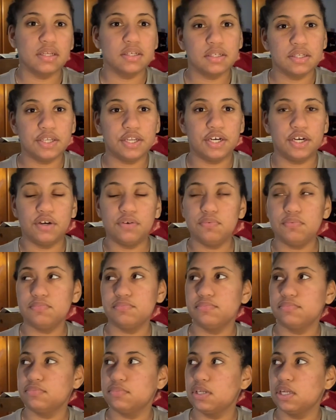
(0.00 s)
you know
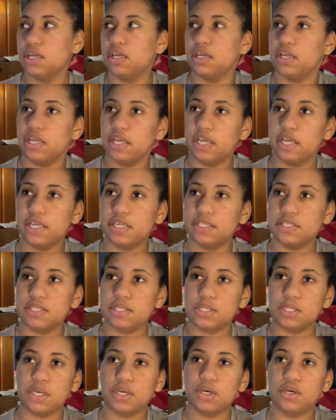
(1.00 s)
and
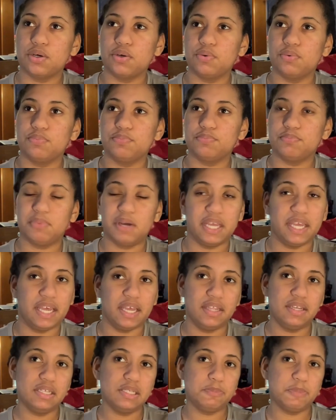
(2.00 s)
so my
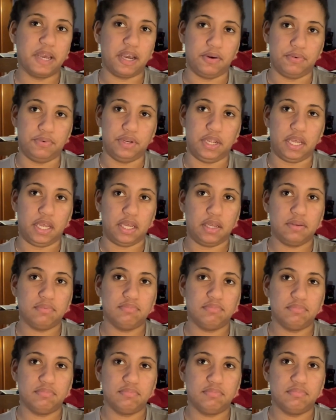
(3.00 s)
head is pounding
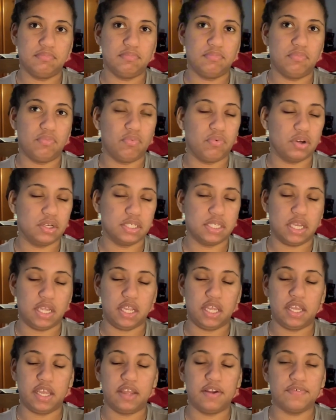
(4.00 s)
worst
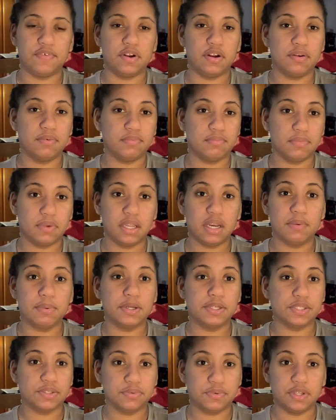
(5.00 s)
headache ever and I'm
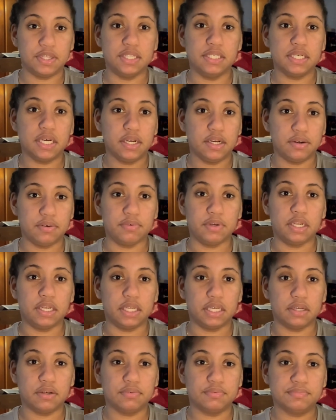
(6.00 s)
also really tired right
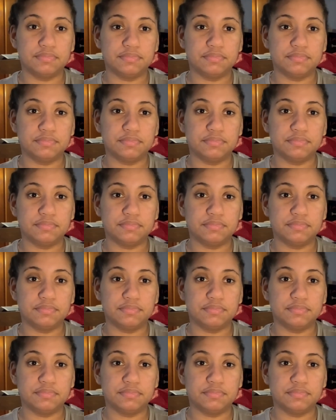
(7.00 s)
now